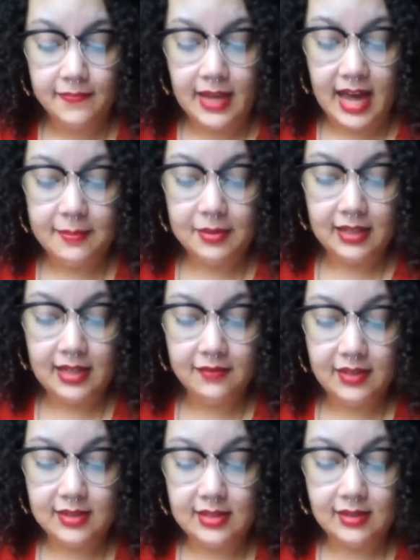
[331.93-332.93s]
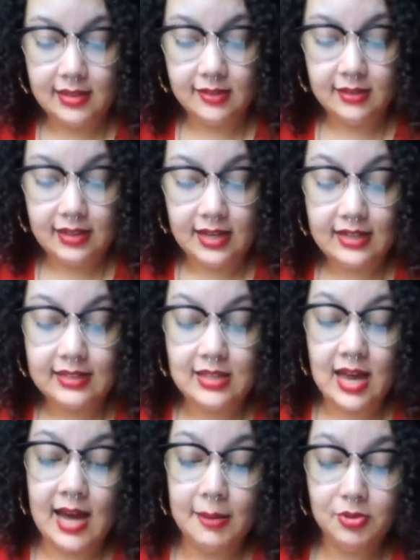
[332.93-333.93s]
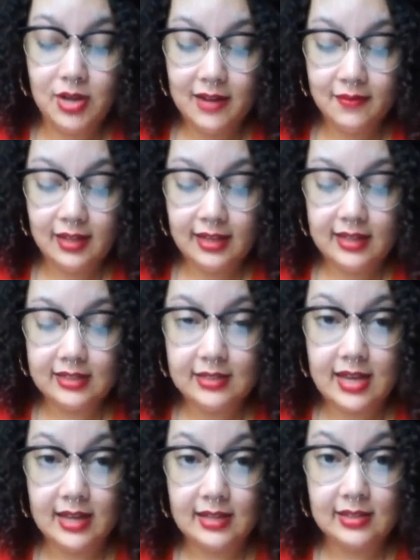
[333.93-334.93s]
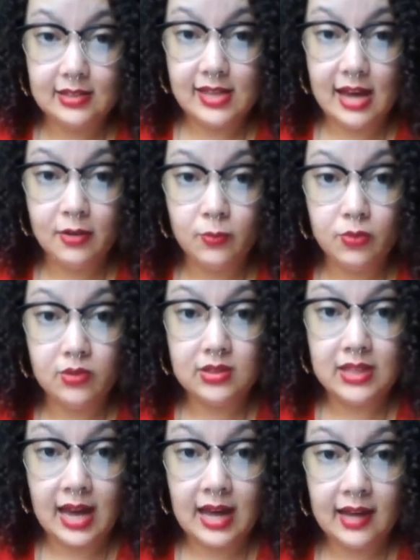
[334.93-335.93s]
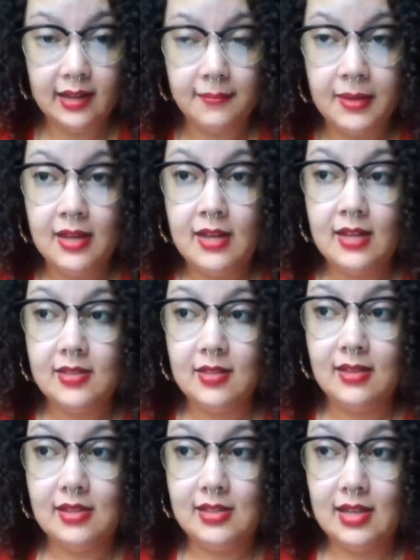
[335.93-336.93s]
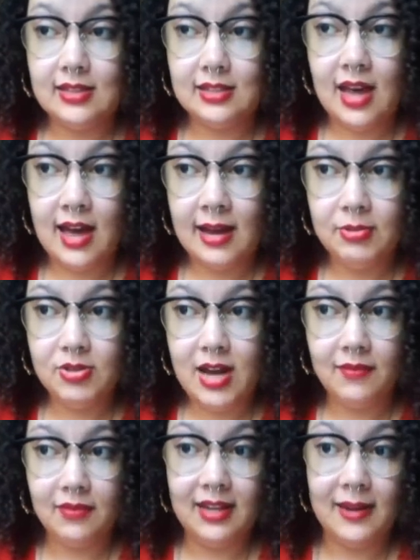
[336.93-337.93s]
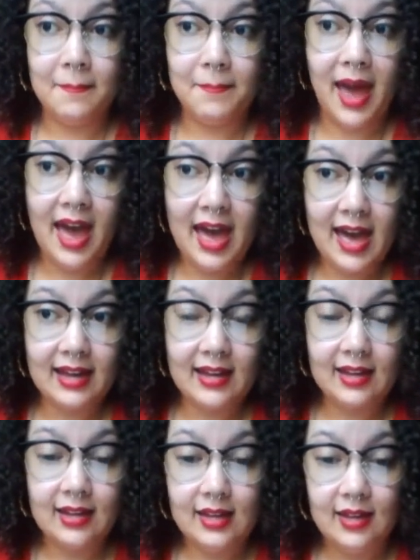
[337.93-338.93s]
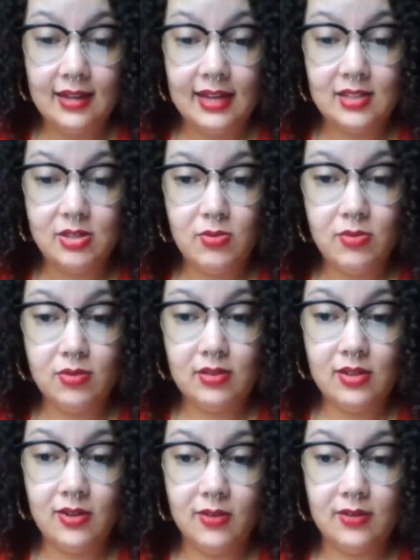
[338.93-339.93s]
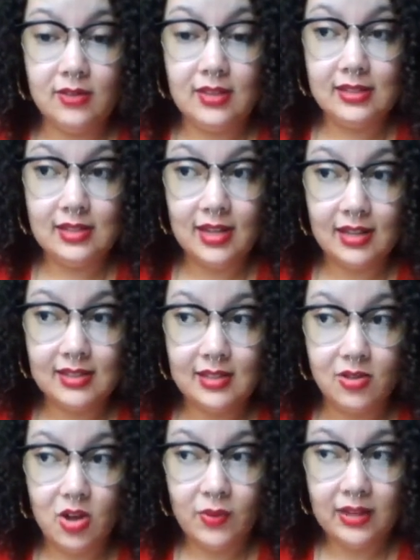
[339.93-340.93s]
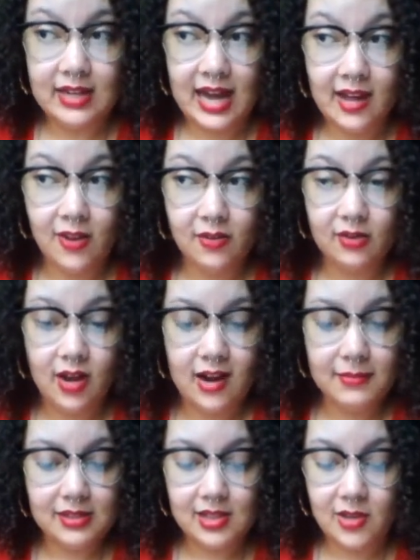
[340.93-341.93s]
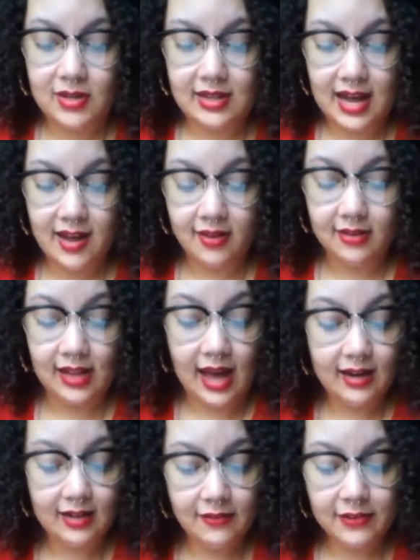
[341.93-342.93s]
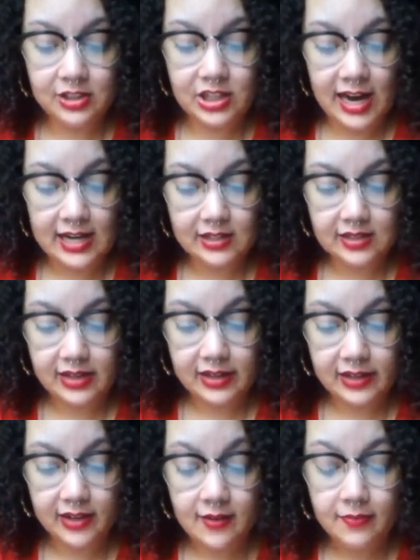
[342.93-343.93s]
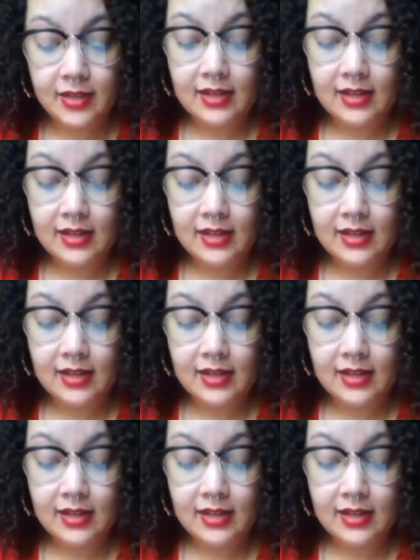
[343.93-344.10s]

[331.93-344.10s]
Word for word: I believe this is literally us time traveling because Saturn rules time. So this is us time traveling back into, you know, this is us slowing down, karma slowing down, a lot of different changes here.